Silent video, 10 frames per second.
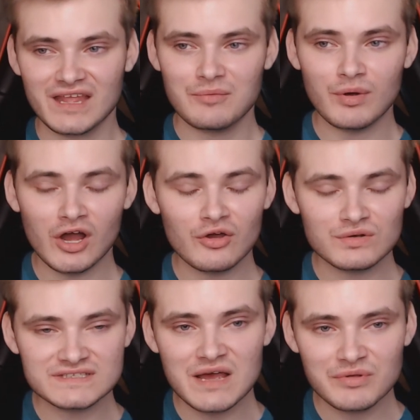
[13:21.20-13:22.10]
But I
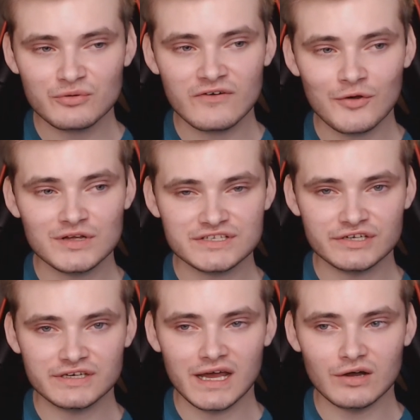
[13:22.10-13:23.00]
was happy with how it
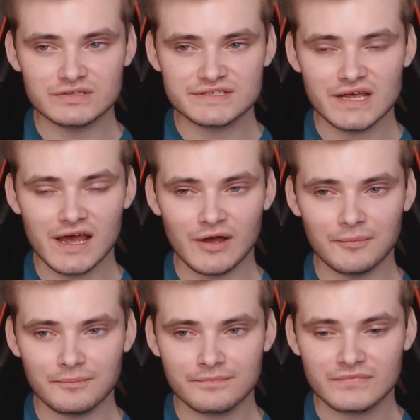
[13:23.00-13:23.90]
turned out.
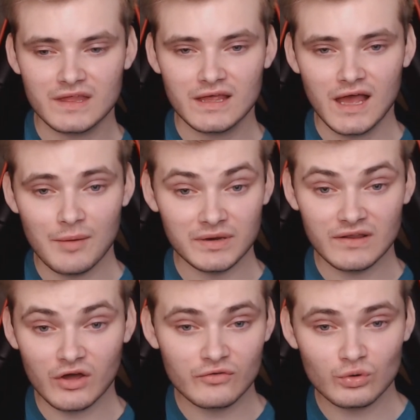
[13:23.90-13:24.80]
I mean,
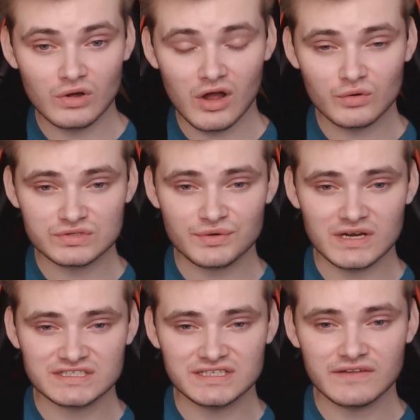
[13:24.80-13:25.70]
I also
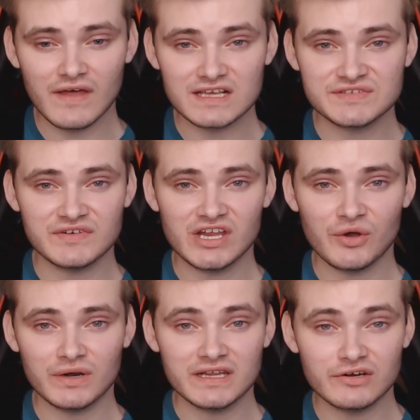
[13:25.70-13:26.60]
actually did that as a video
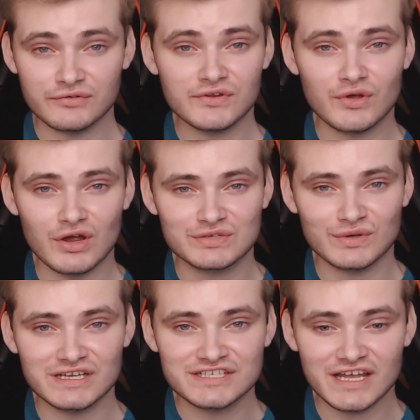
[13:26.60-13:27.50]
on here. If you guys
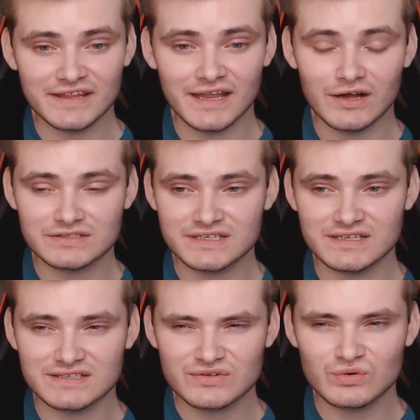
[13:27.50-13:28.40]
want to check that out, and
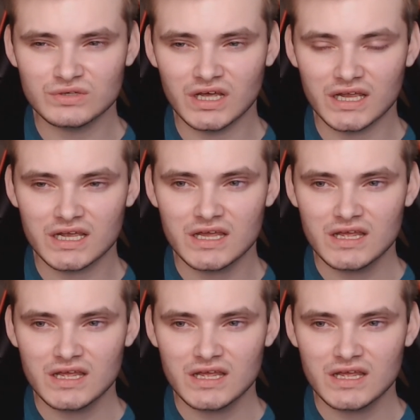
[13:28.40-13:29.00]
it's called like,